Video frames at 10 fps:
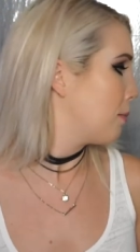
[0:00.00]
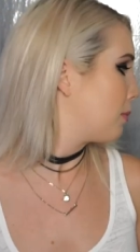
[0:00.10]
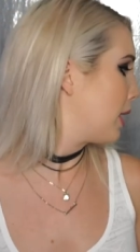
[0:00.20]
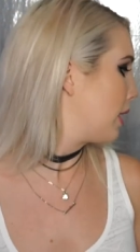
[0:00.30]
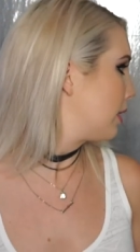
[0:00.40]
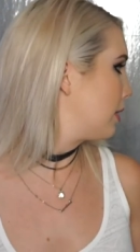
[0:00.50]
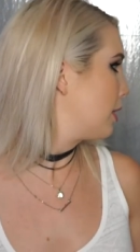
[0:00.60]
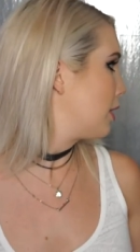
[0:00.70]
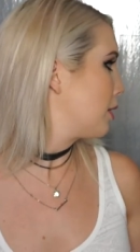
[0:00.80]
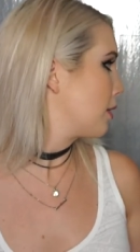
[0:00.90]
But,
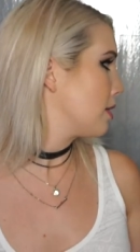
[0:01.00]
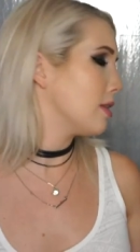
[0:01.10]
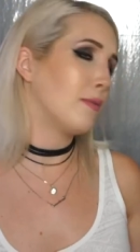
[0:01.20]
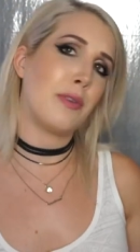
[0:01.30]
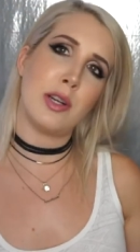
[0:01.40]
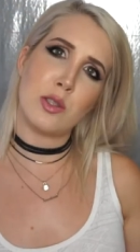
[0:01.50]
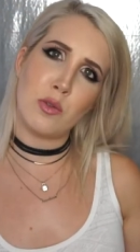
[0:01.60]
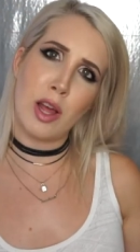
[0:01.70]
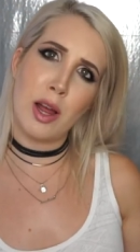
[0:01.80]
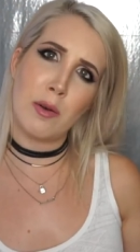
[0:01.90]
you know, got some fresh
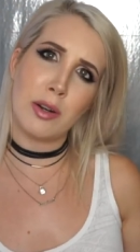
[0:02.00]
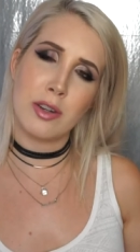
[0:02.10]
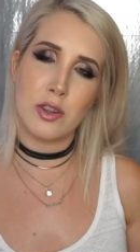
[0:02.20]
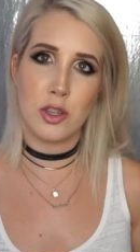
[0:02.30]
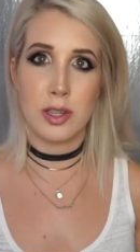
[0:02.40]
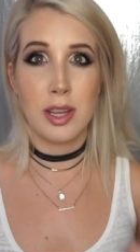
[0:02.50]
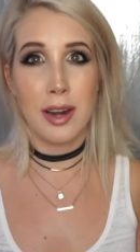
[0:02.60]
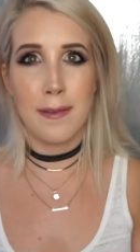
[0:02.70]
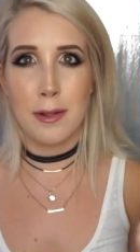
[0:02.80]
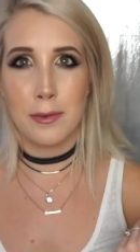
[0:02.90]
flowers. Just
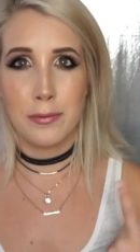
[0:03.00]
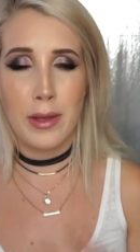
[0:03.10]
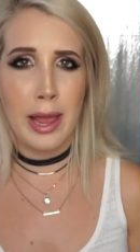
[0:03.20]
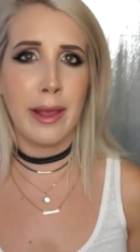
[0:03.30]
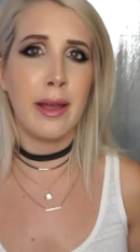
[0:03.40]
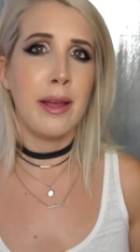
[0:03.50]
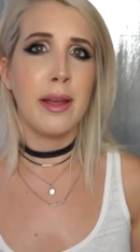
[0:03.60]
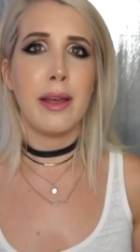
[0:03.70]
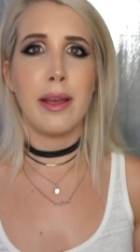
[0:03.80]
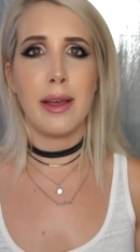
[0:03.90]
kidding, they're fake
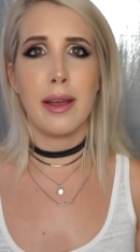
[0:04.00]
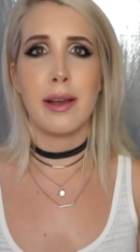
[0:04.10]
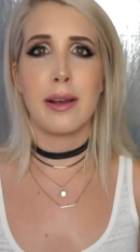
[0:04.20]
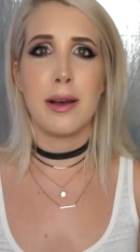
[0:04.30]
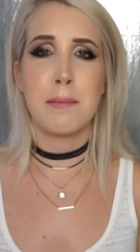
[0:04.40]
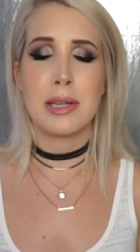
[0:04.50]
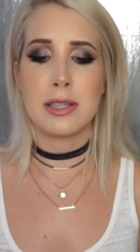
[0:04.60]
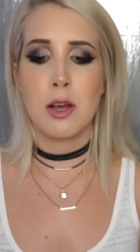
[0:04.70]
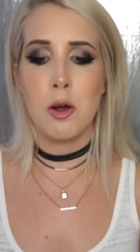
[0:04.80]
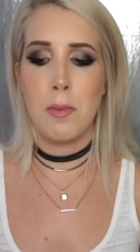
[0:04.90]
and got my
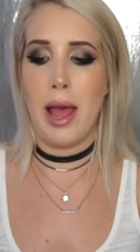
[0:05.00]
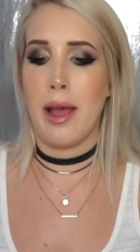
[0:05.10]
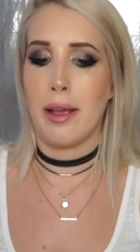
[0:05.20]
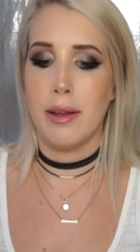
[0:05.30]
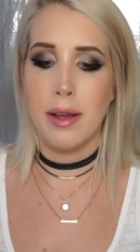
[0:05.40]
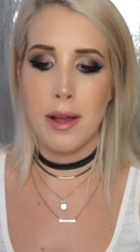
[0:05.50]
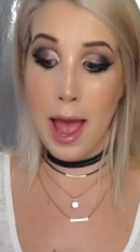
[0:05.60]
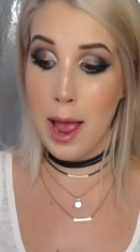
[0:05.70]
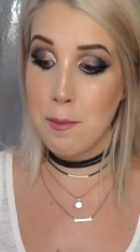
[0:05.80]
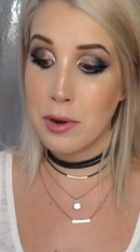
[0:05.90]
skull back. Uh,
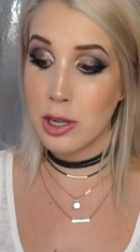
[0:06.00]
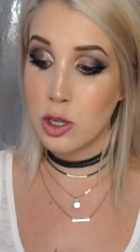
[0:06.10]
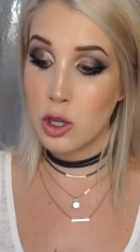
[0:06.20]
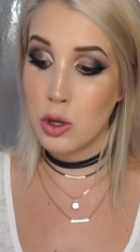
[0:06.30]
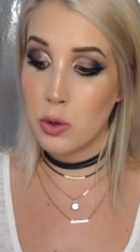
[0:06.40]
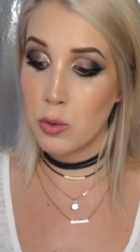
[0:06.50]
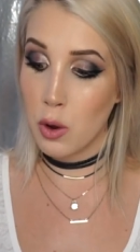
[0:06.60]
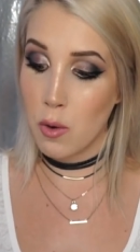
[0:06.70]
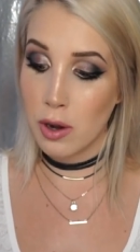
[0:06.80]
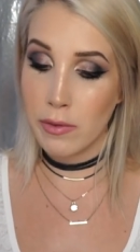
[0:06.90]
I wanted to
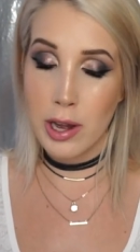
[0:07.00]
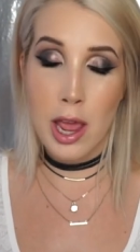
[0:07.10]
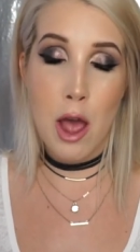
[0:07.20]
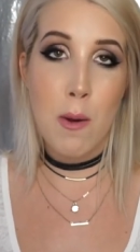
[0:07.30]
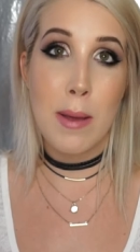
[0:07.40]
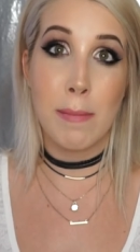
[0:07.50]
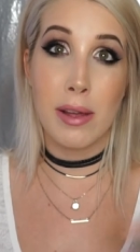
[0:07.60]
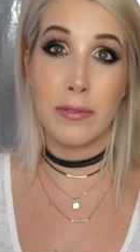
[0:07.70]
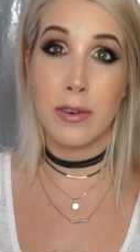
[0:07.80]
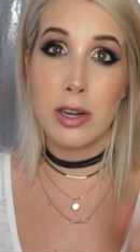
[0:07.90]
record a video in my
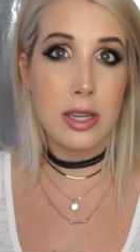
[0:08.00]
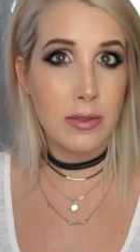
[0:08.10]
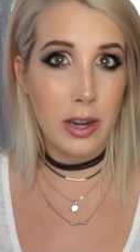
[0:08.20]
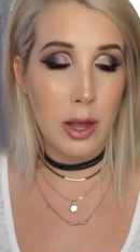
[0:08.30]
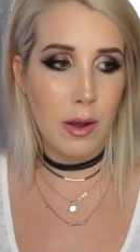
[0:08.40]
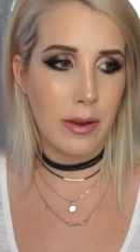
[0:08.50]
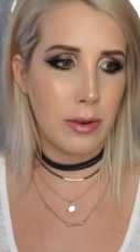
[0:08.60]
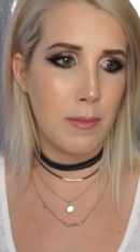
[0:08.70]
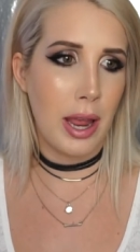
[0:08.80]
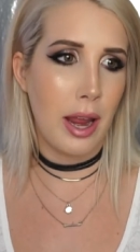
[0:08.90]
first video I
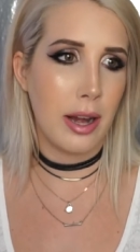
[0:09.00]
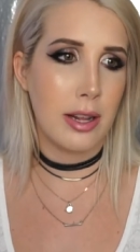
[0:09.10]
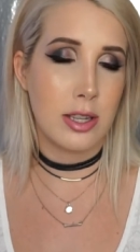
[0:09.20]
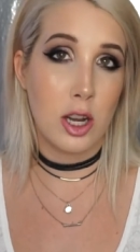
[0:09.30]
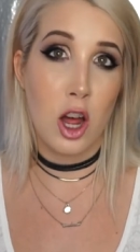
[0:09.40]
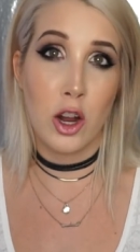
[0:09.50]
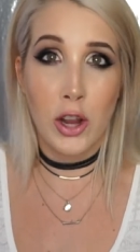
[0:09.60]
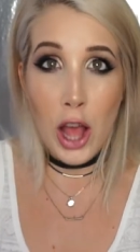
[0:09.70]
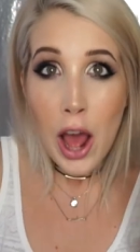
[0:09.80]
ever made. It's called